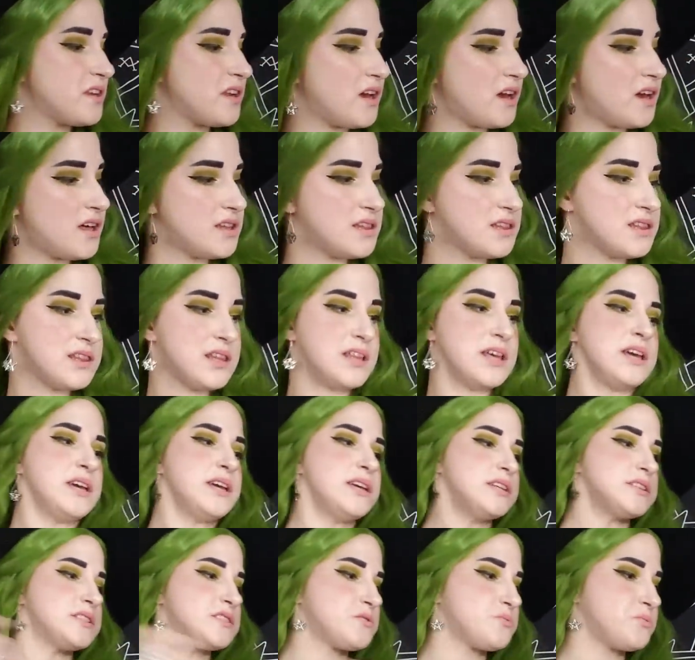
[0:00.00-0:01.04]
not
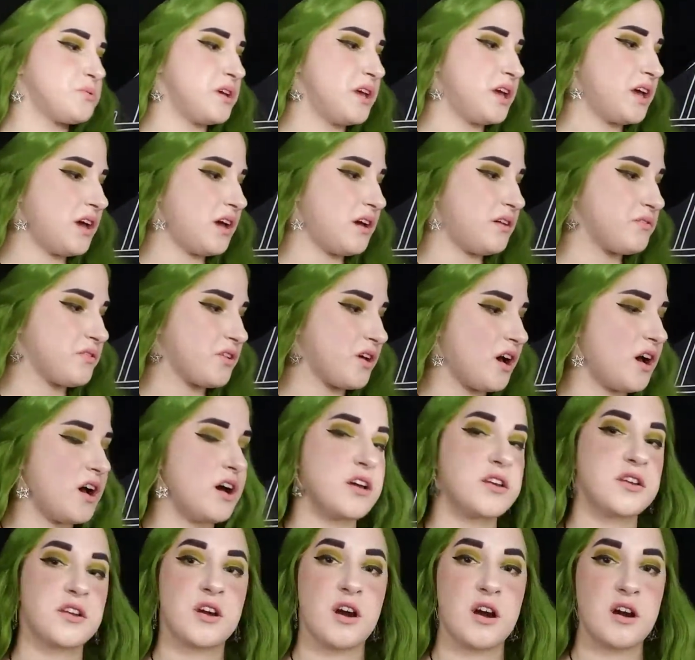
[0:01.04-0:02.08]
least, we have
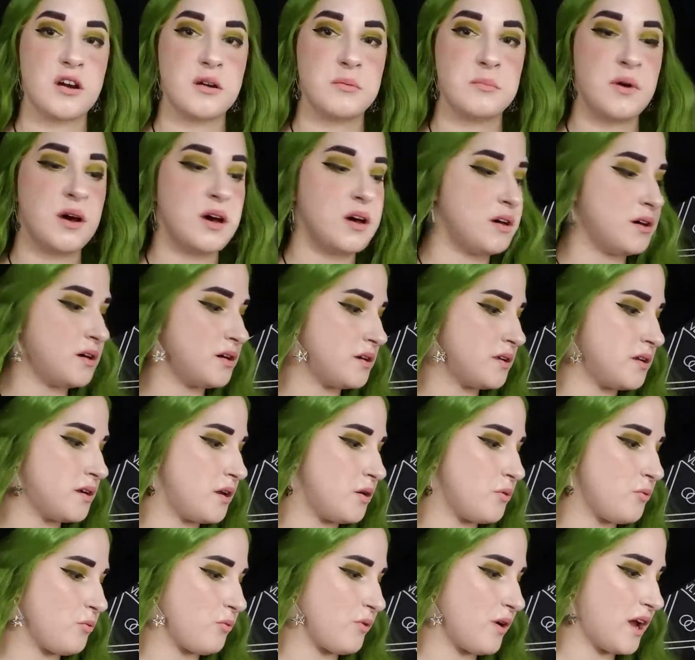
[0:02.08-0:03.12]
got Gourmand
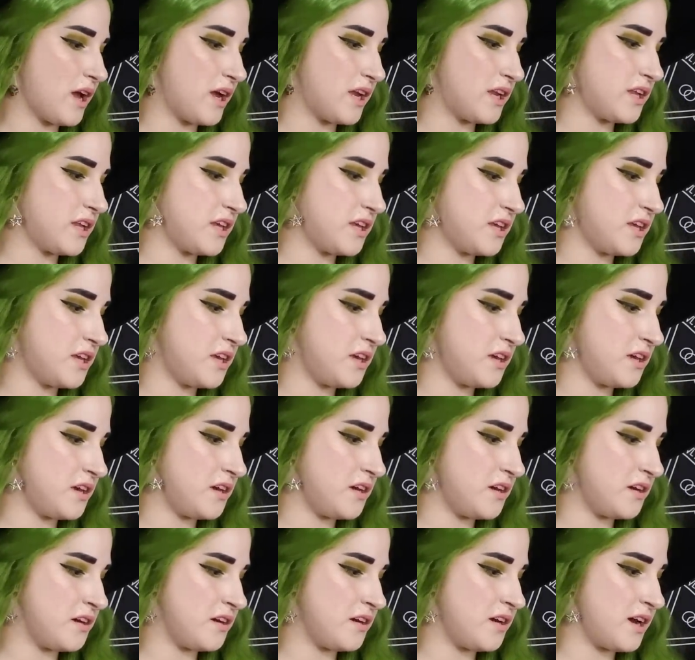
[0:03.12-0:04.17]
right
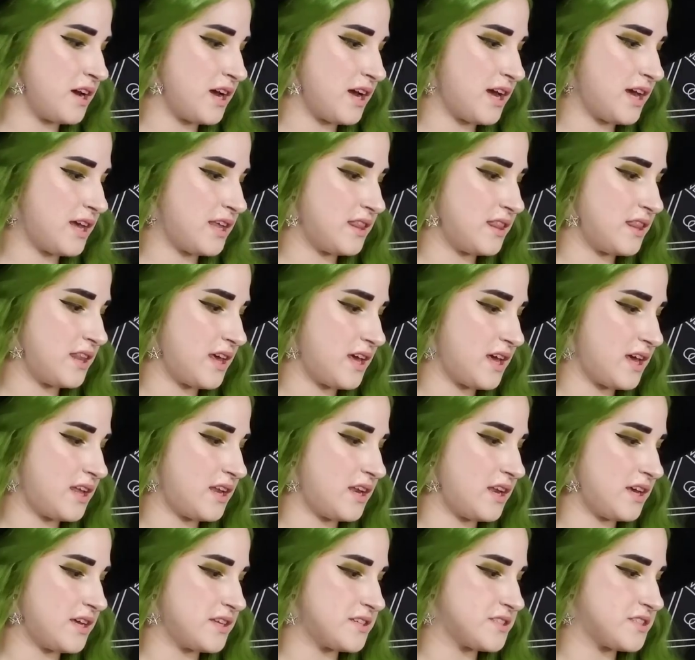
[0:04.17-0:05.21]
here and
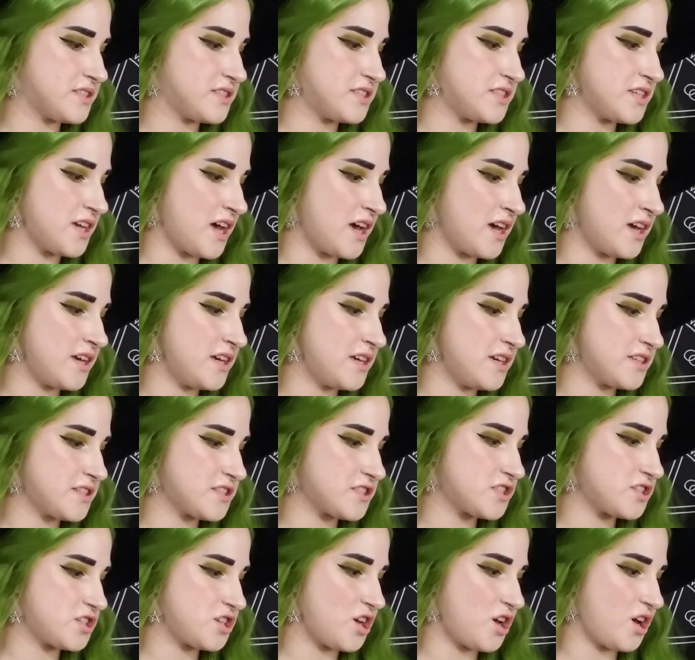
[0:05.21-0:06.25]
then
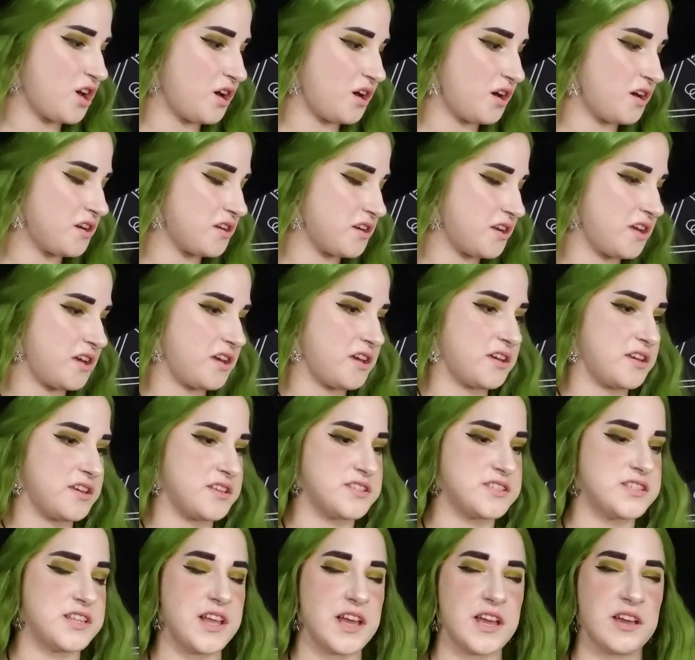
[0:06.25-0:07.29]
Diatonic.
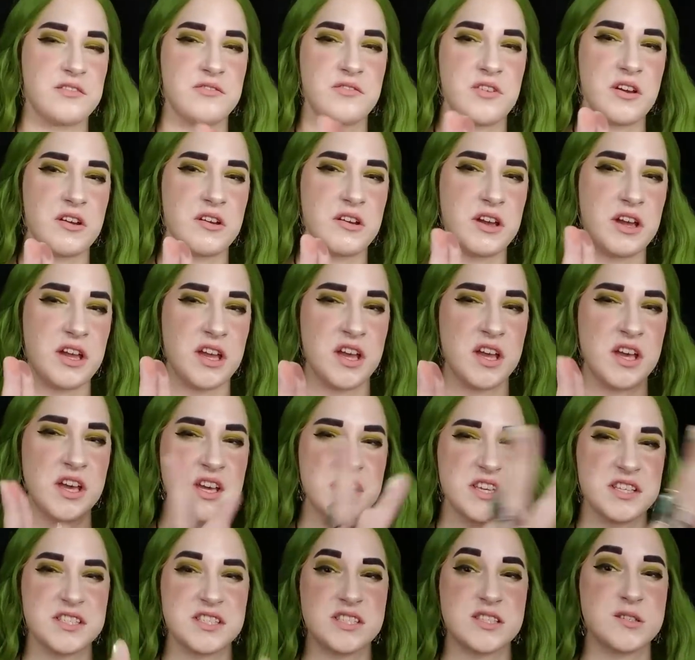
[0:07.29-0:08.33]
It's like very
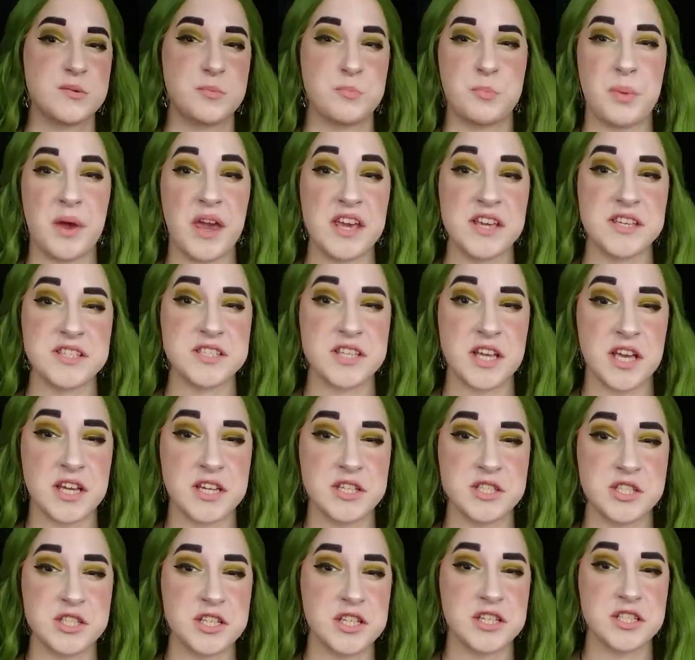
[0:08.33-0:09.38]
space
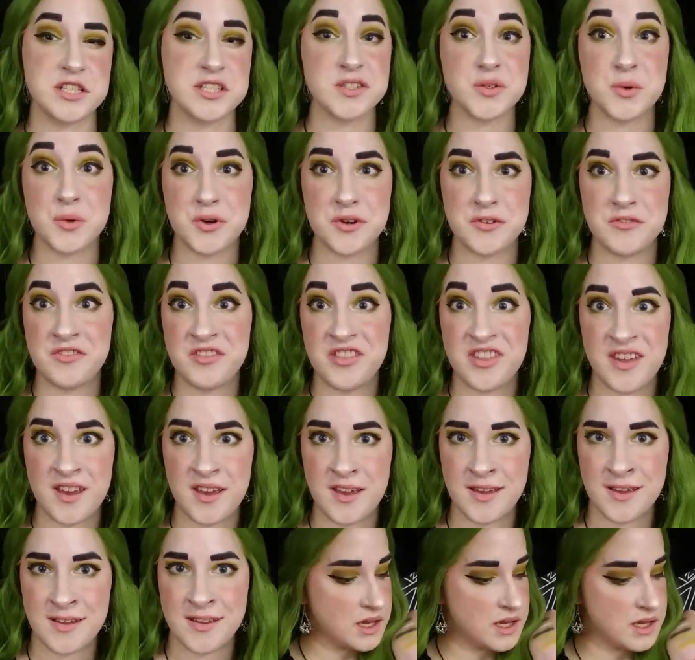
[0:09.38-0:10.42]
agey sort of
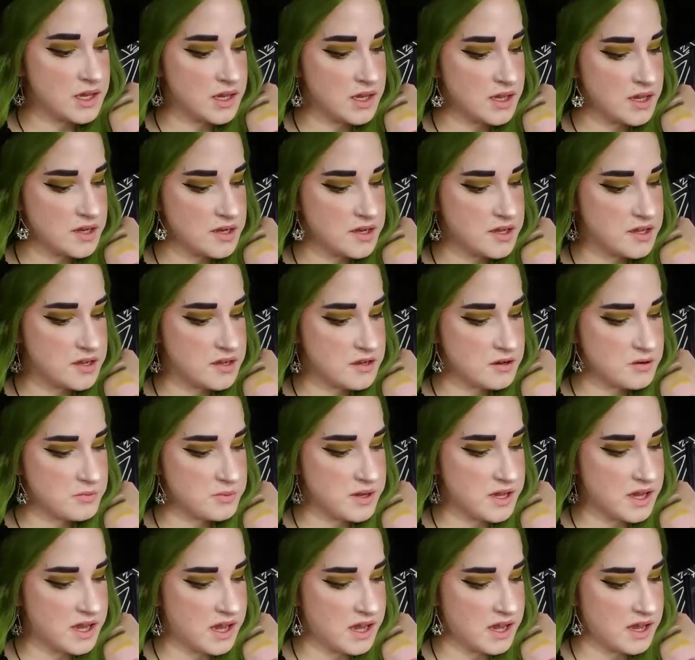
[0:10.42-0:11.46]
thing. And here
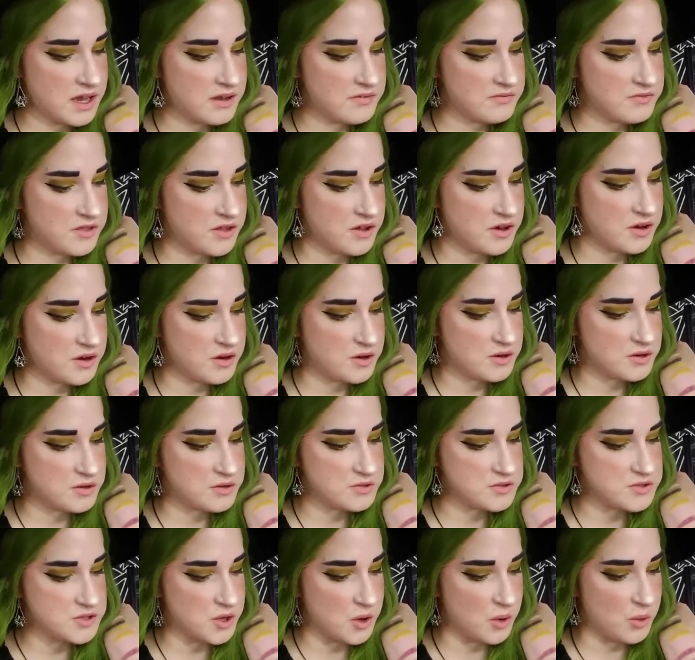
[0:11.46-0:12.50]
we have
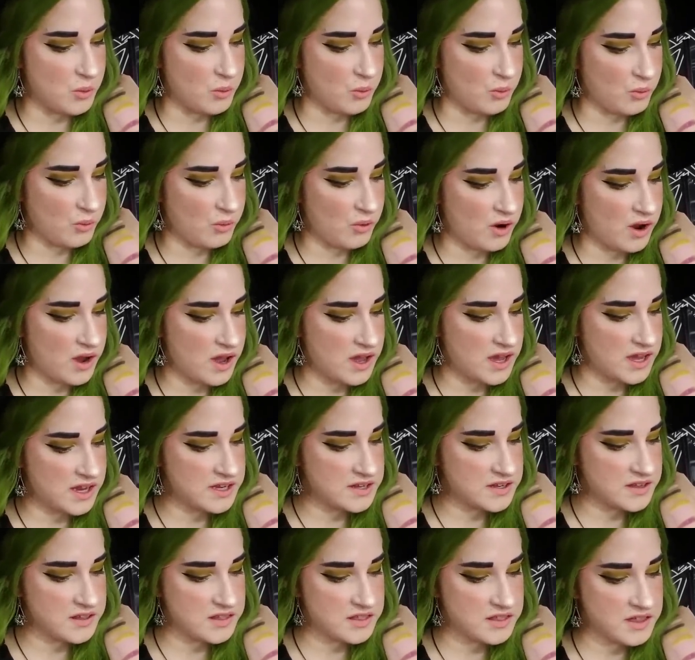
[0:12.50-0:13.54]
those
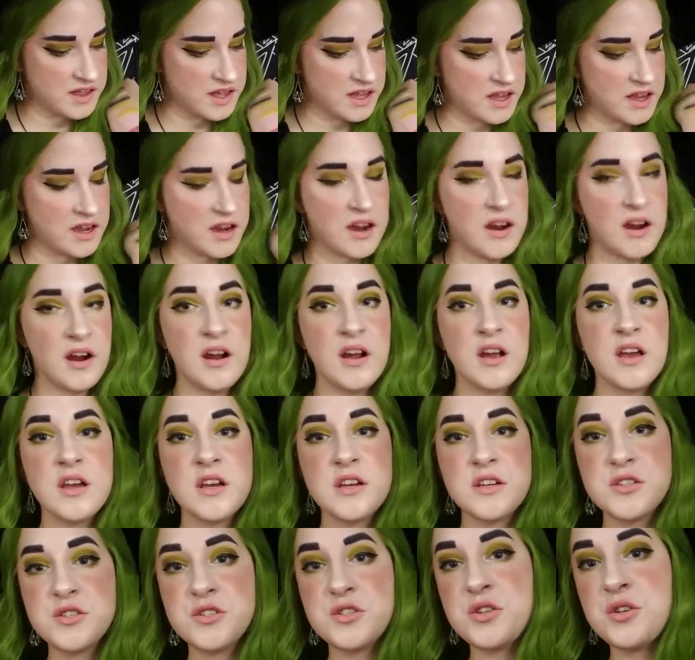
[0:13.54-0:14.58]
right there.
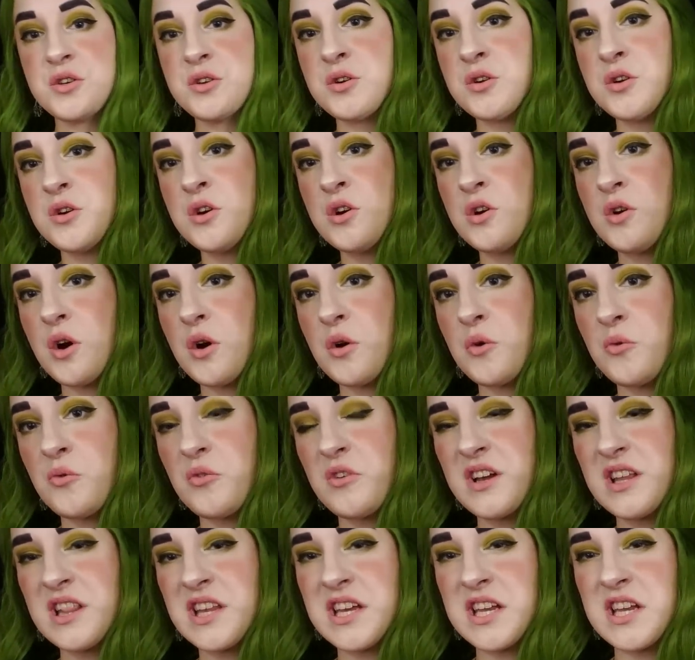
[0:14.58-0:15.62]
Two
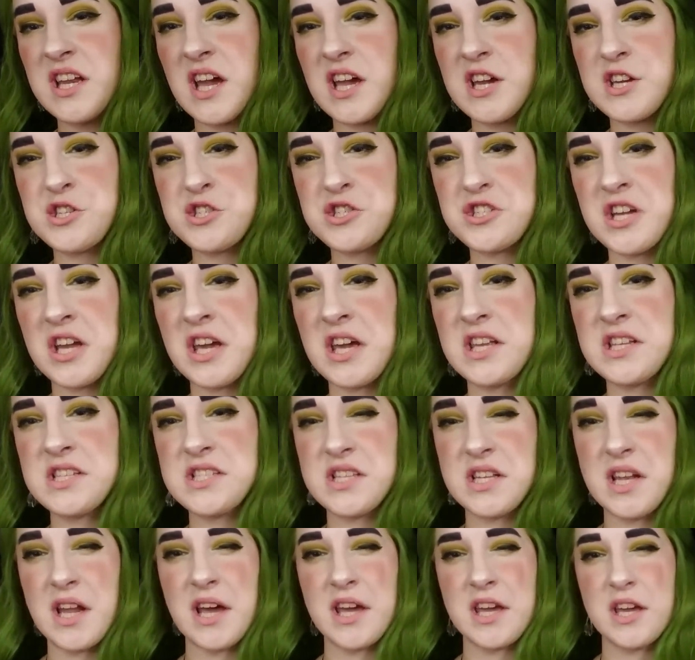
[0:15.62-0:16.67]
really nice shades
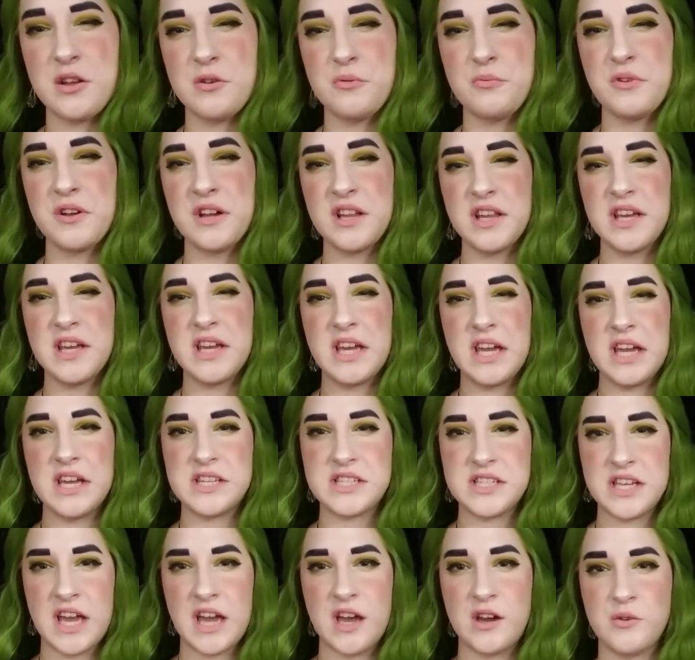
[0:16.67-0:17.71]
that I can really get
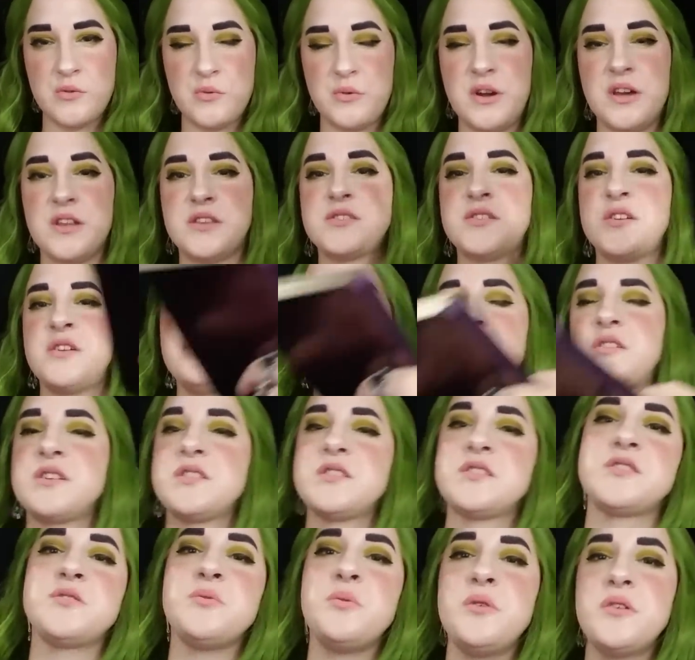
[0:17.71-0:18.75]
down with. So you can
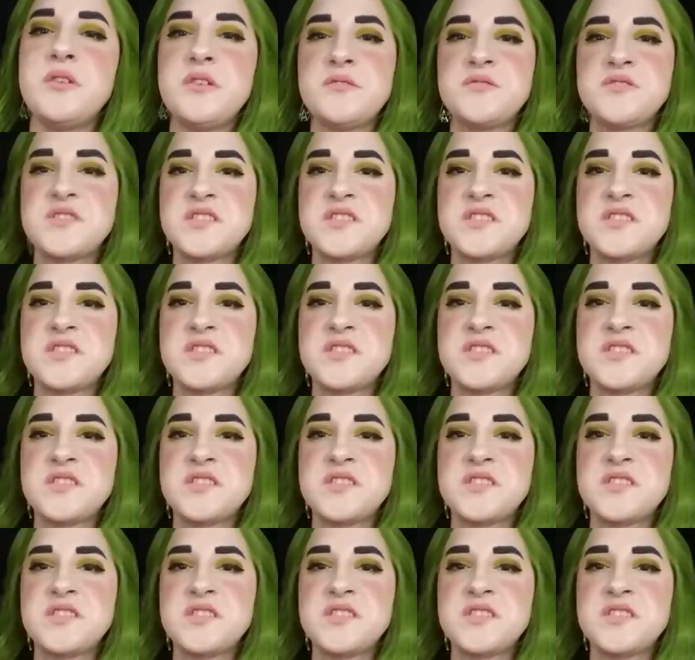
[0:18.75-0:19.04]
sort of